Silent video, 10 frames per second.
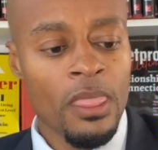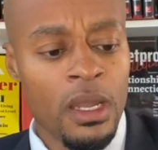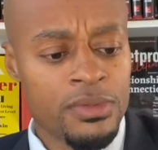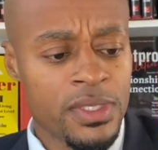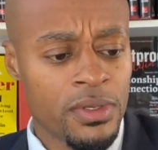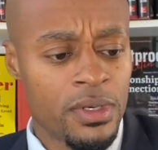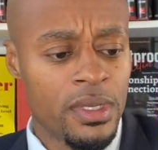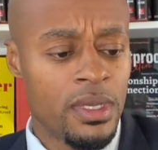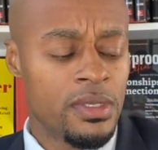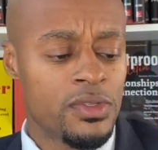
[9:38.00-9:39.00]
I was just on
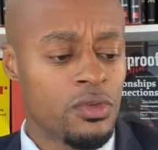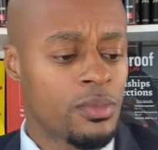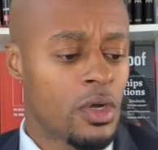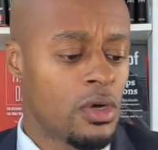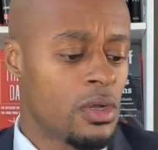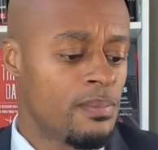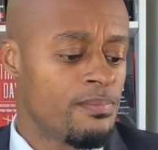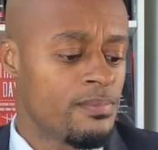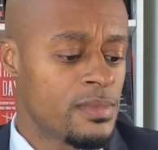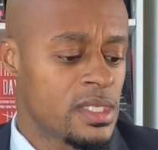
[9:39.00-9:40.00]
a Zoom
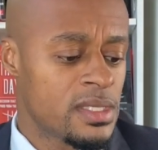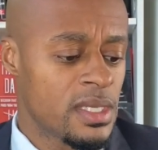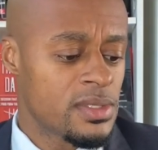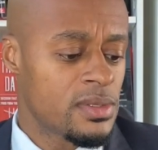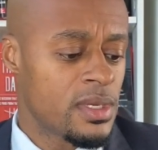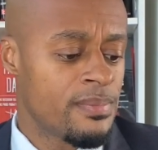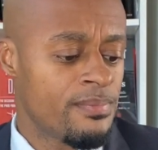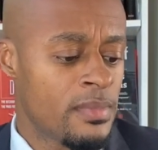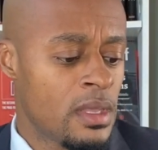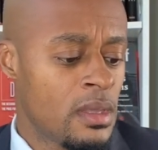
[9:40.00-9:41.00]
call just yesterday
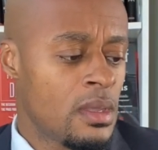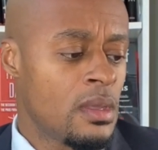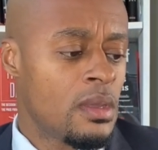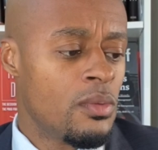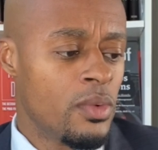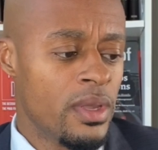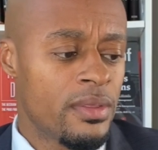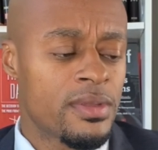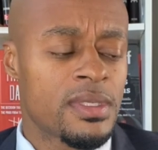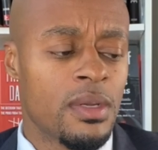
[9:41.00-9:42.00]

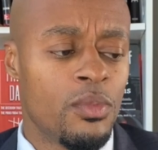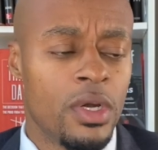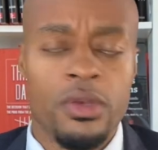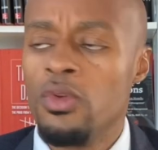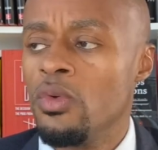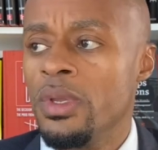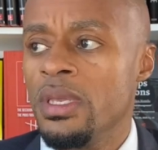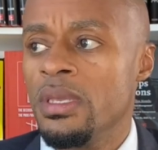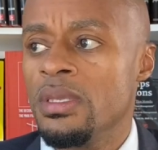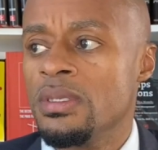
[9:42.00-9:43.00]
with someone who
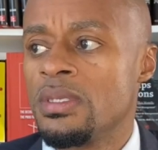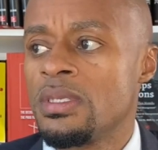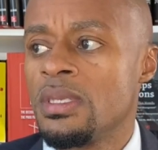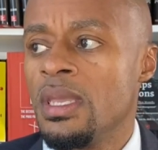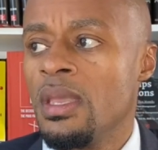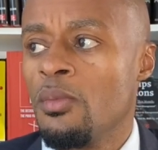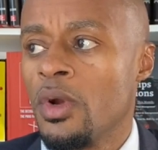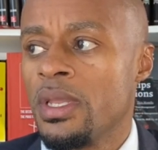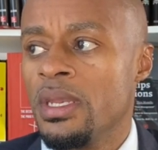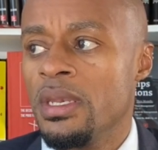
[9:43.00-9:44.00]
is
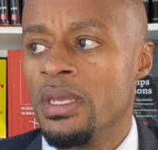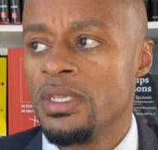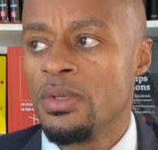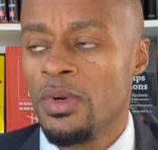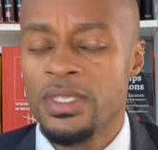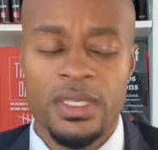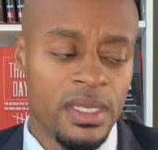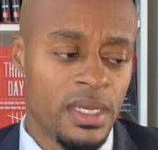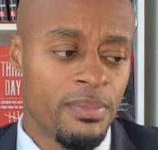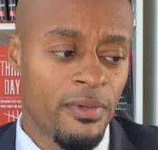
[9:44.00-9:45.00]
working she works in
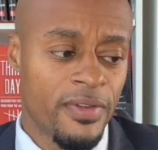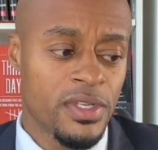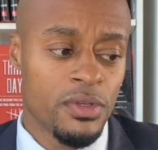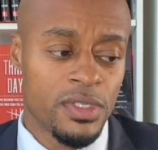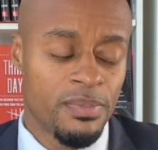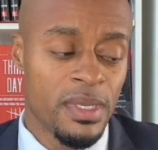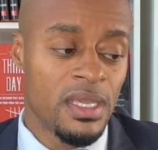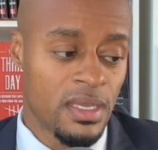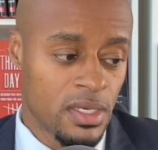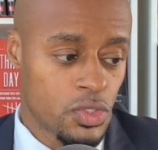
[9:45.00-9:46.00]
the professional
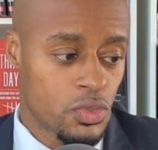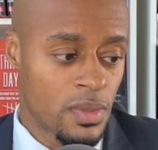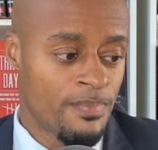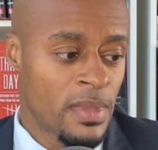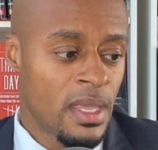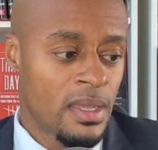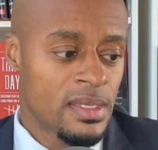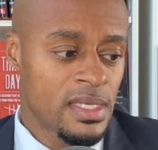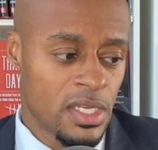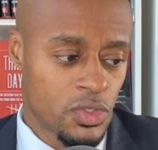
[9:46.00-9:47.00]
speaking industry.
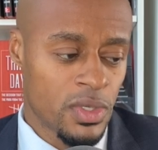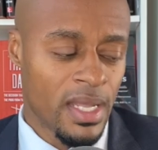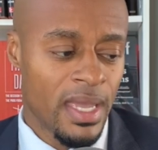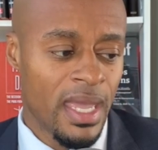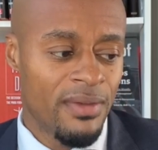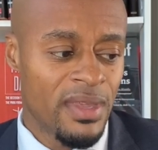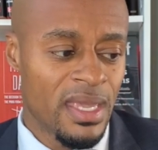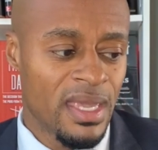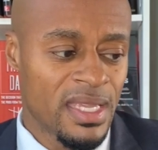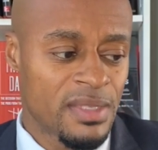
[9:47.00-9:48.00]
It's an industry that I have
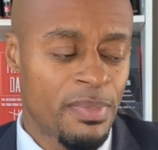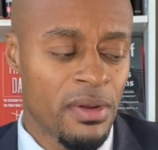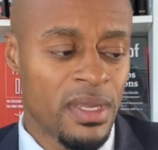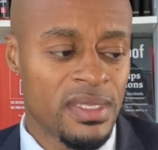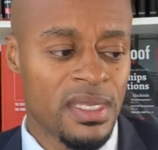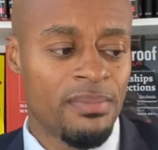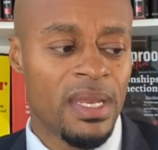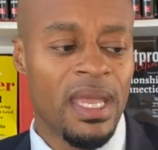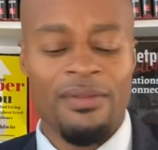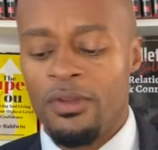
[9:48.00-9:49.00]
experience in,
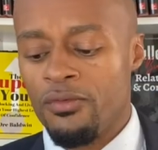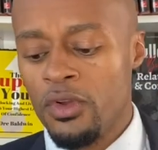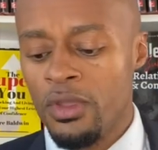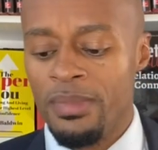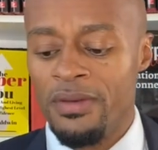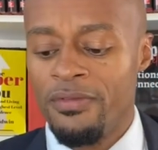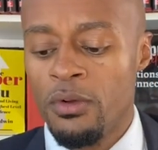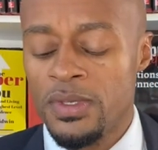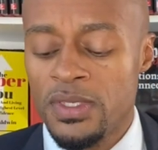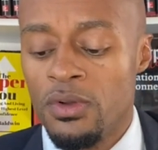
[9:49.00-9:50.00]
but I haven't really been
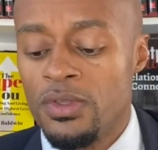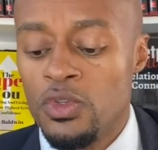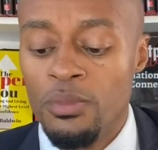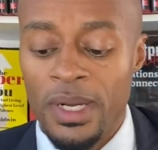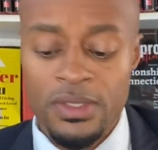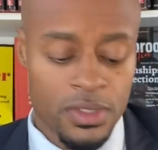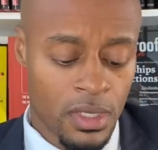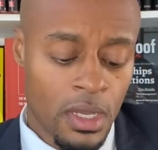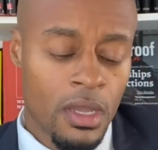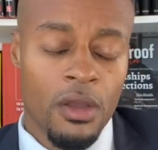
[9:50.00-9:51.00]
focused on too
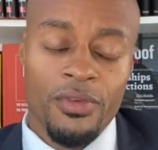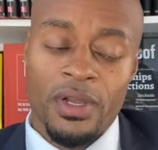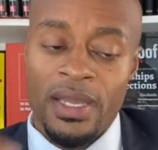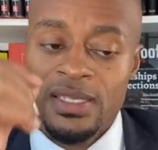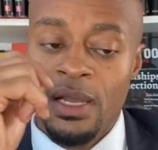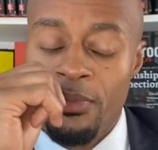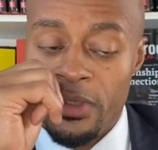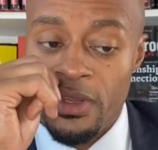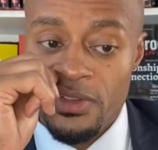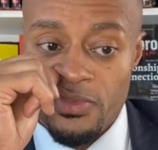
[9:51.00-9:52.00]
much over the last couple
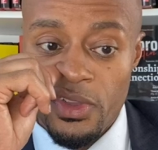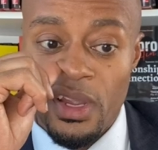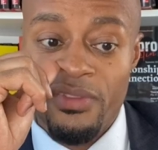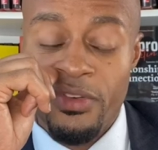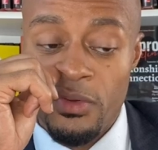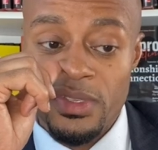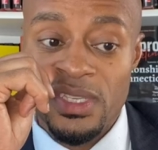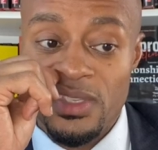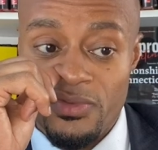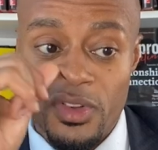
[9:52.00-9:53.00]
of years. Really, our focus
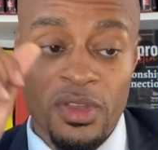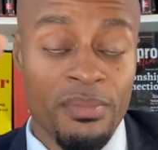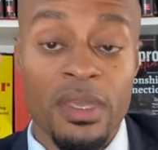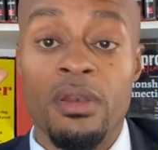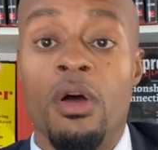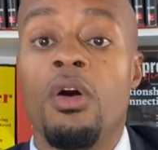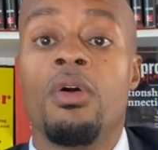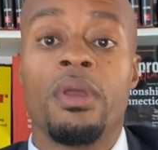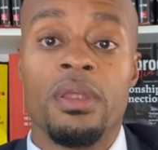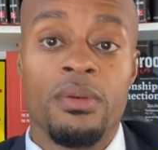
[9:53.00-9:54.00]
has really been
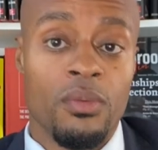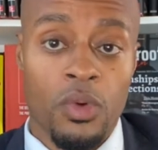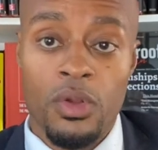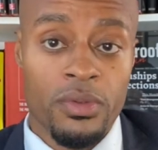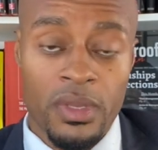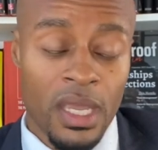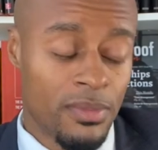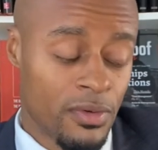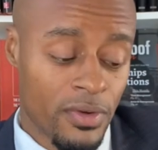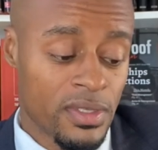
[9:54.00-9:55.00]
all in Work On Your
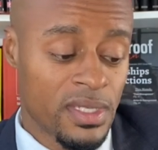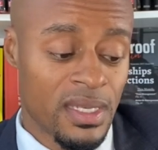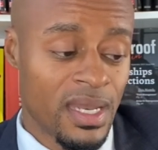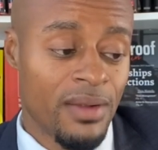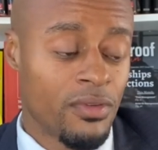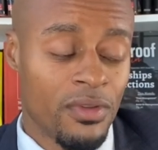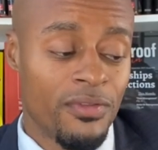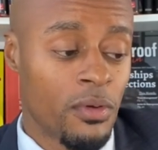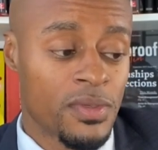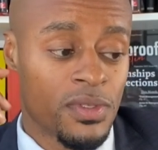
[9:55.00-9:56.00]
Game University, not really
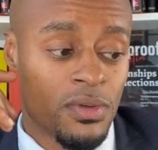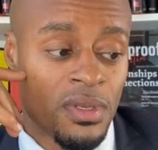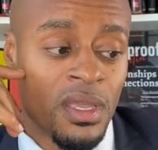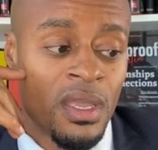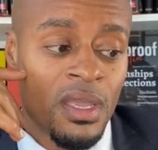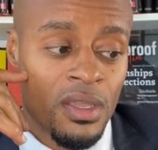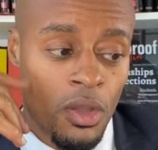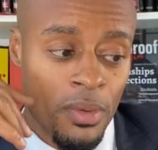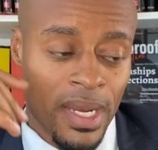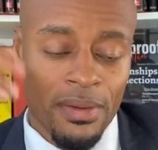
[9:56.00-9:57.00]
focused on
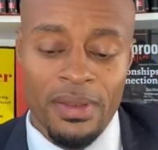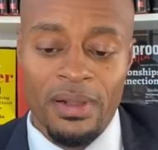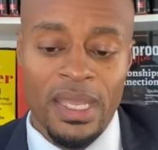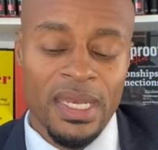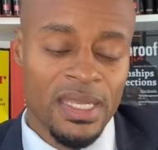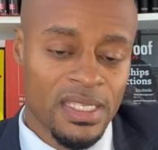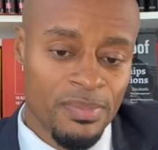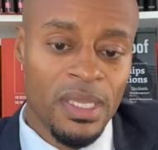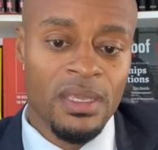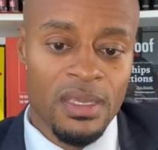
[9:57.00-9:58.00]
going out and landing
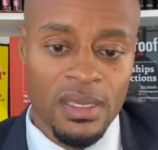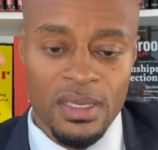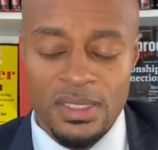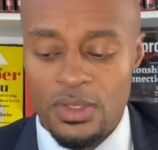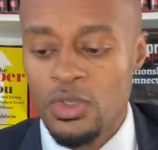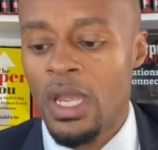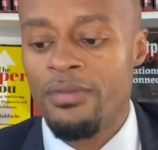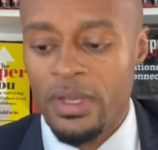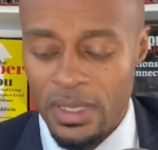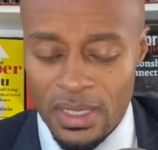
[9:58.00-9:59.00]
speaking gigs and
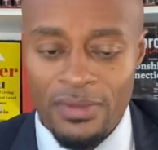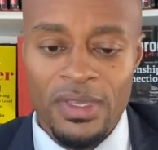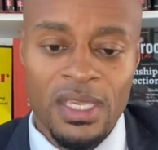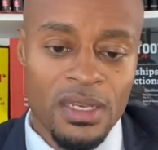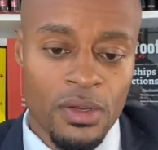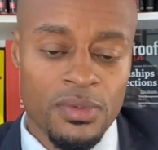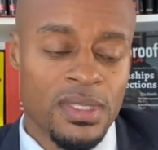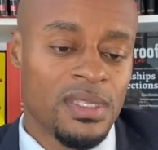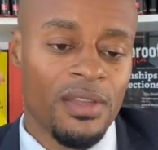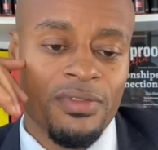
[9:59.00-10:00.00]
traveling and giving keynotes
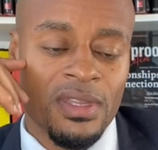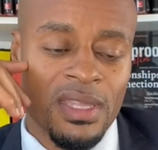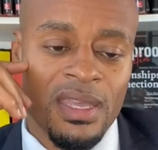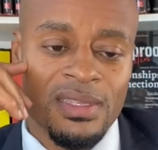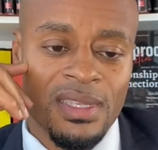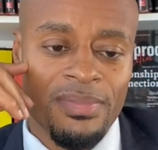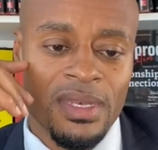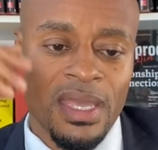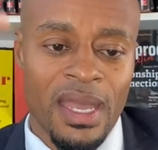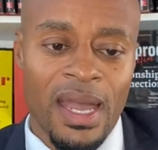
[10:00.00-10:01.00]
and stuff like that.
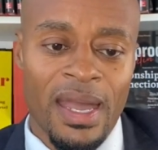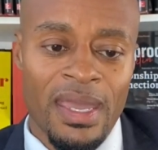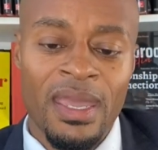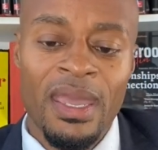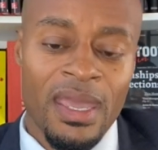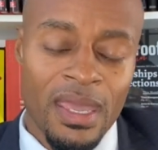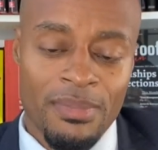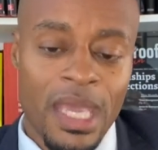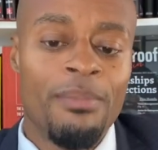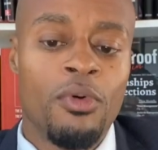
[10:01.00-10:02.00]
Something that I am
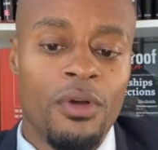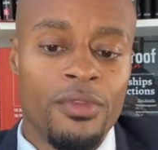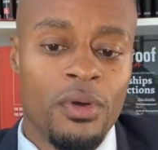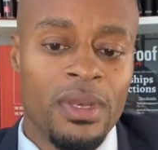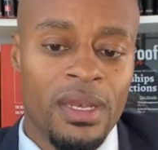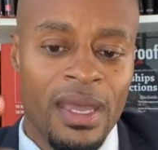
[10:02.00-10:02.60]
capable of doing, and